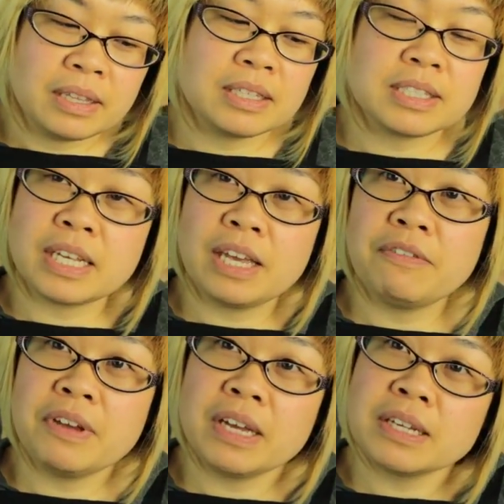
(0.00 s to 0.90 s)
the
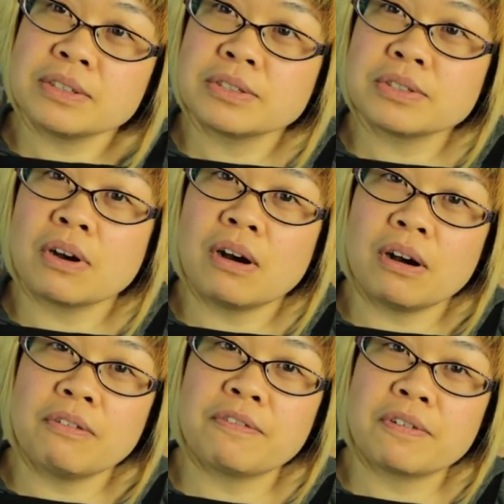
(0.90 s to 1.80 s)
savings
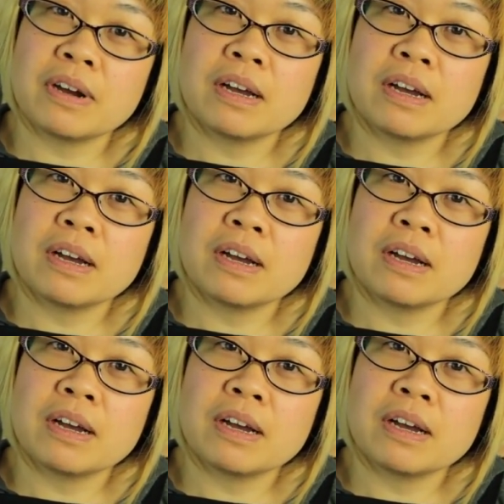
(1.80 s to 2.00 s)
of